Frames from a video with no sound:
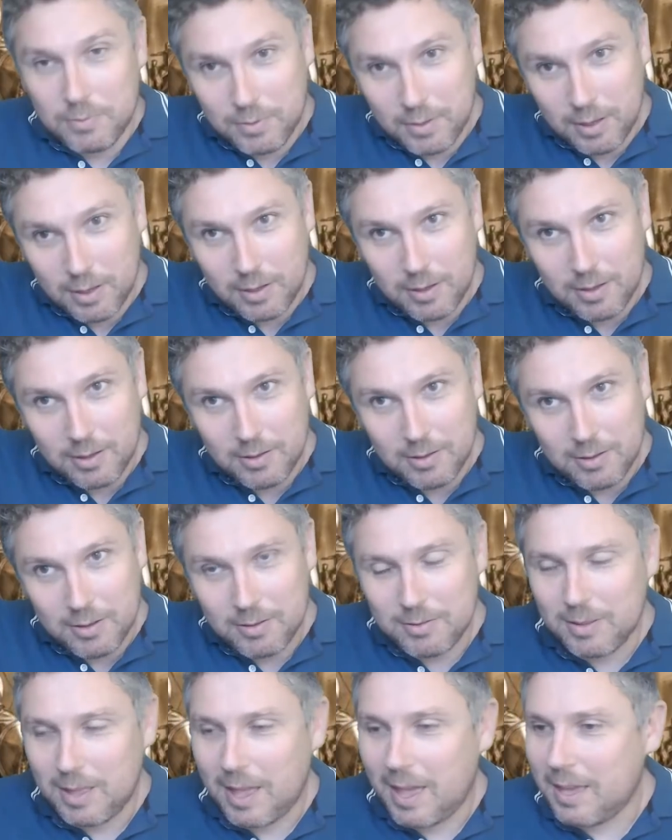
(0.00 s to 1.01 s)

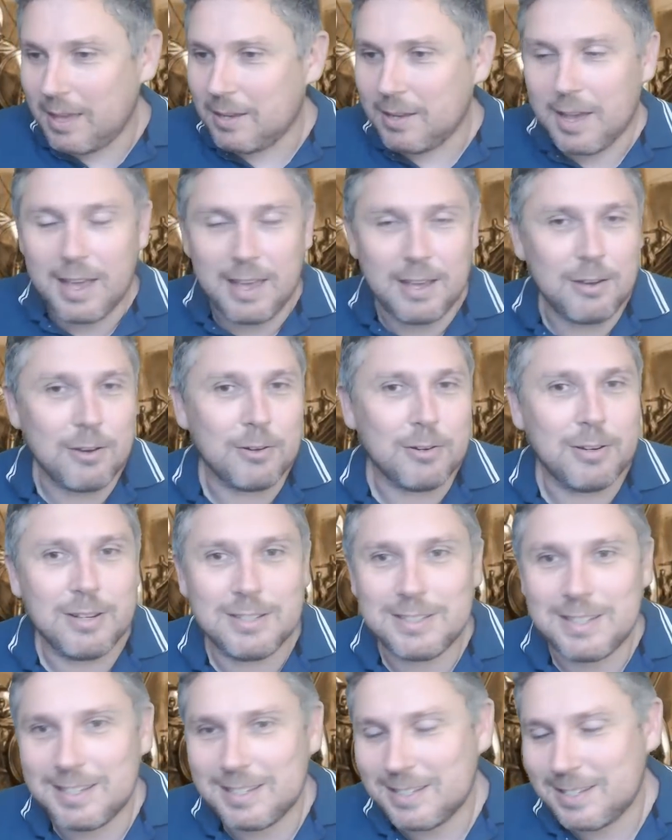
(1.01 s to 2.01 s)
the Aegon and
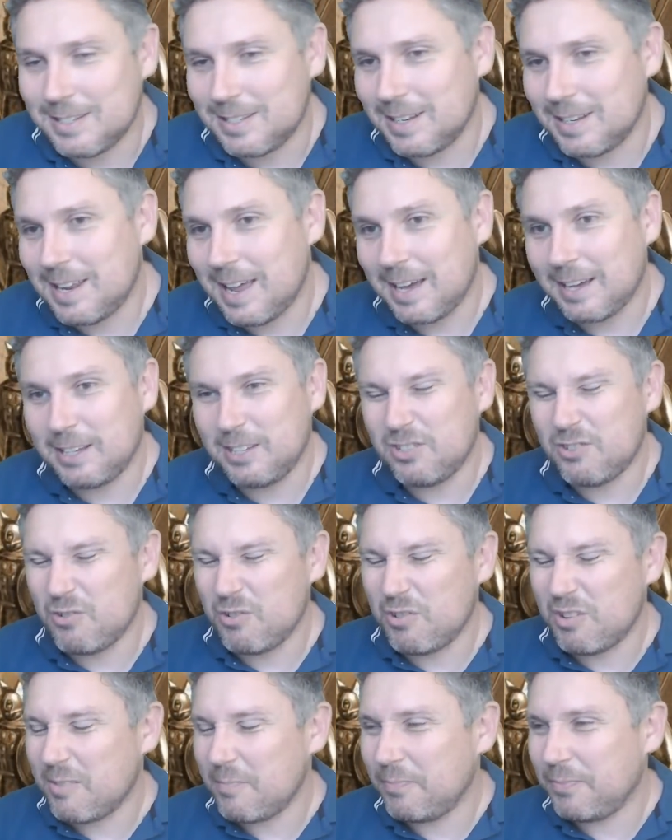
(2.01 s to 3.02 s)
his sisters attacking
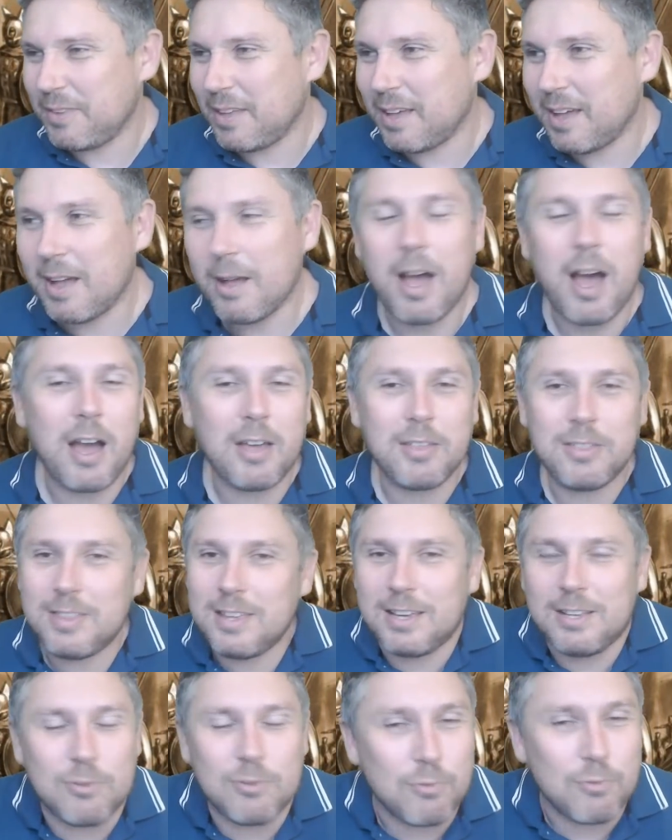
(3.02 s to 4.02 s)
Dorne. I
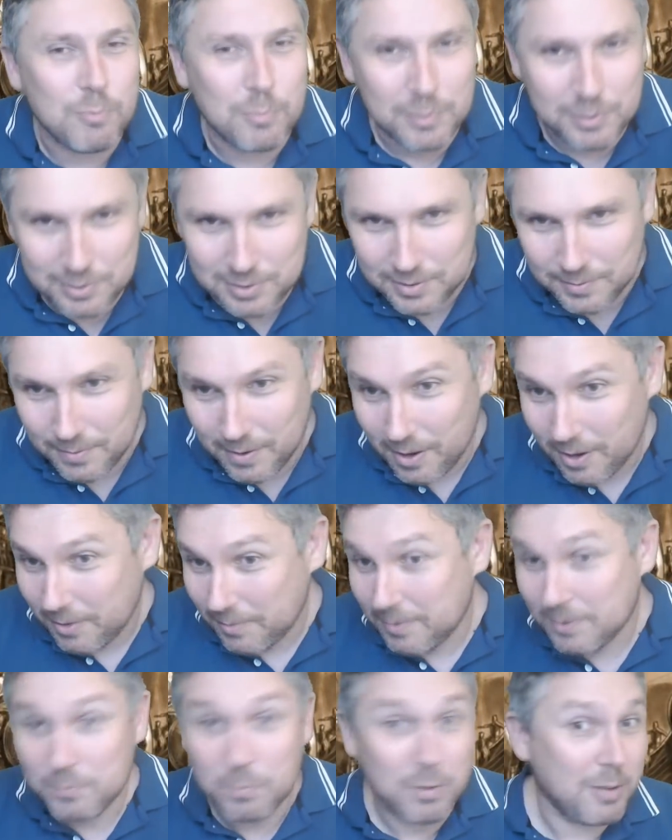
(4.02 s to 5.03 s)
think Dorne will
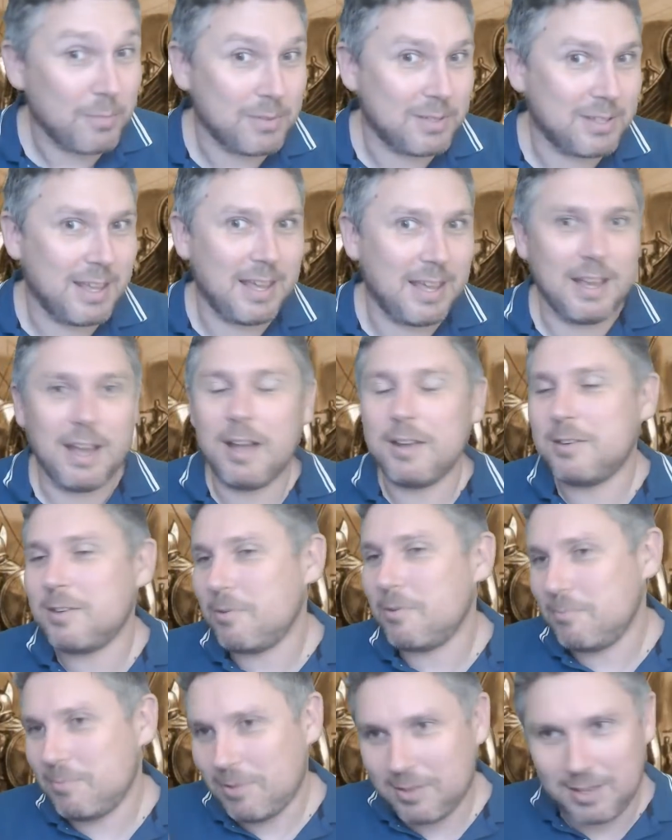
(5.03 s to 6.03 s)
survive, is what I'm saying. I
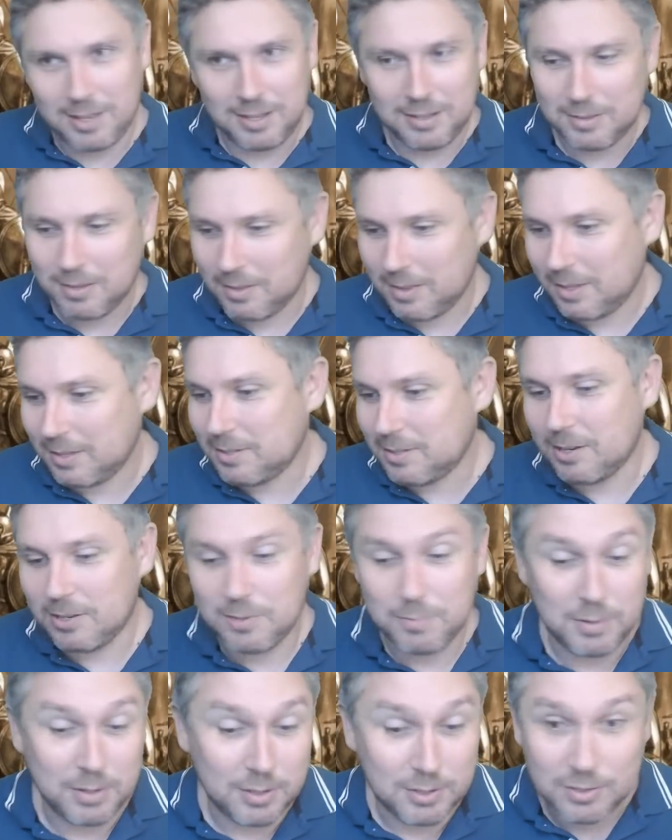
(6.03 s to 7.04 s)
don't think that it's going
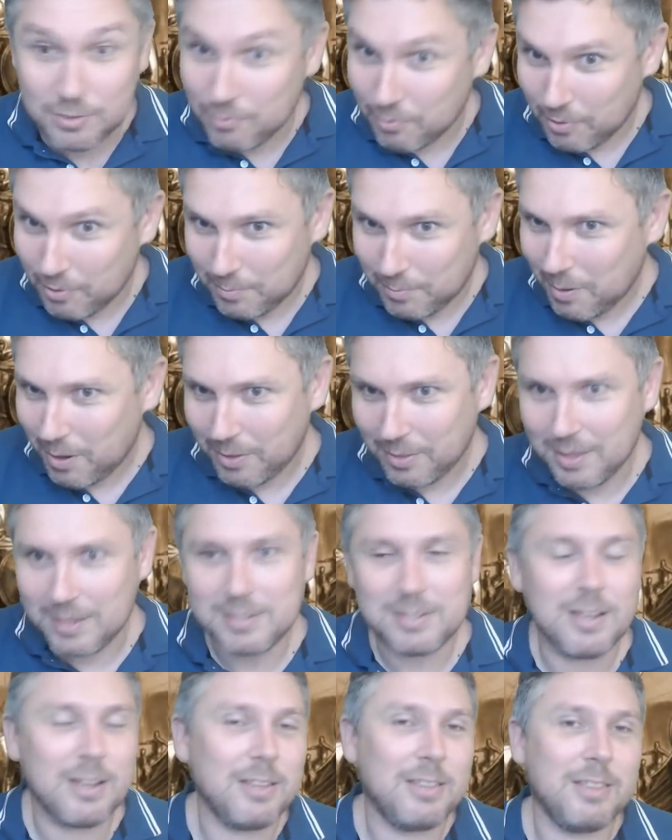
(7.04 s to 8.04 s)
to be destroyed by
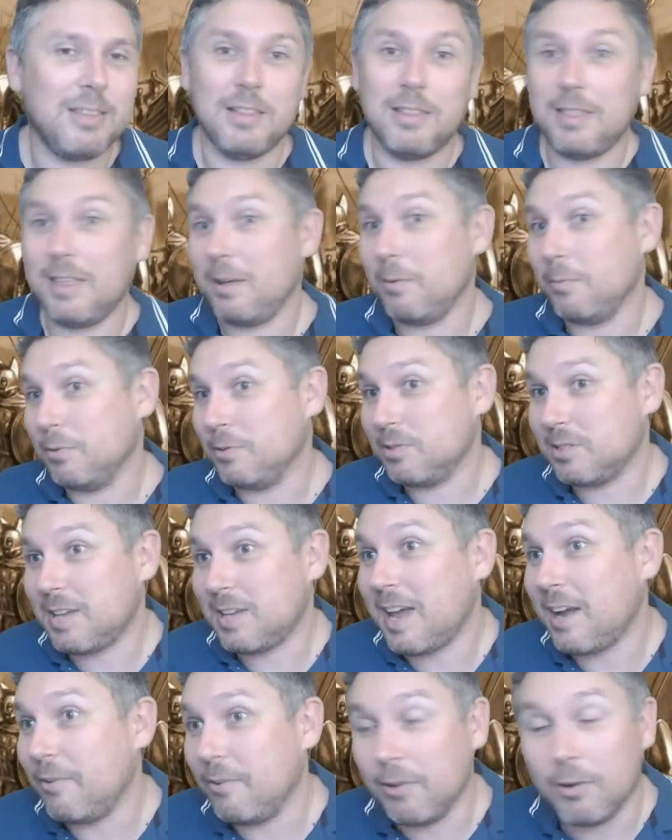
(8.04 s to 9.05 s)
this. I think they will
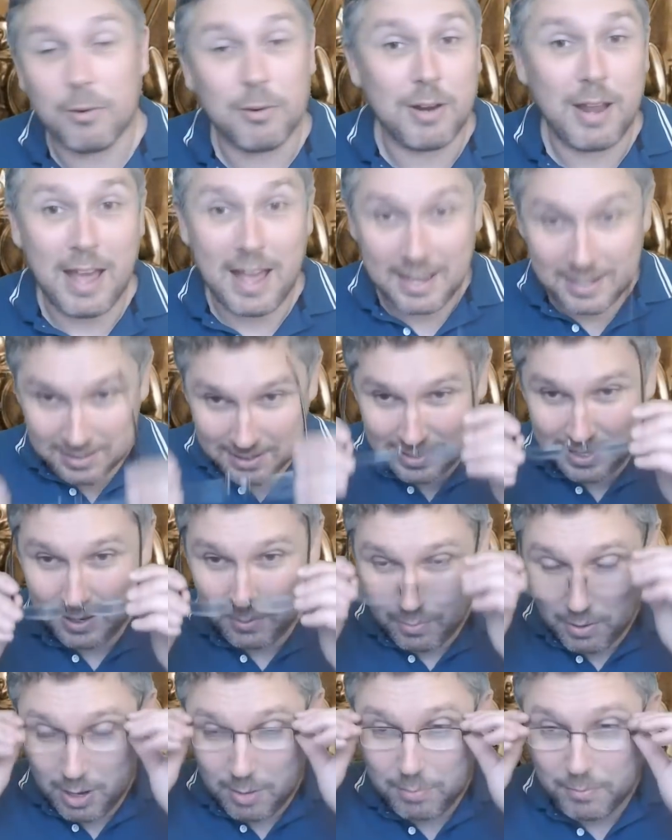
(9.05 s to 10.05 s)
just carry on as
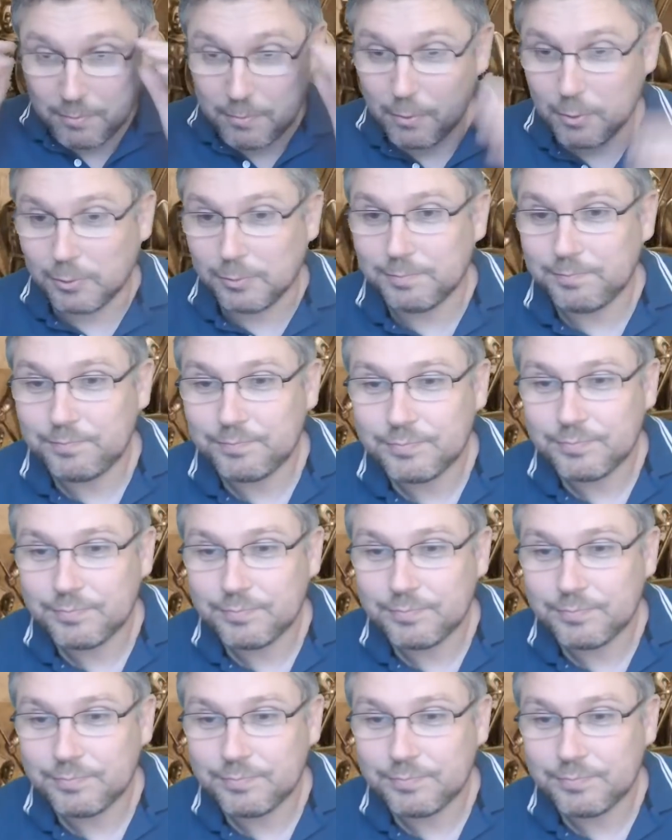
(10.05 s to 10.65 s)
they were before.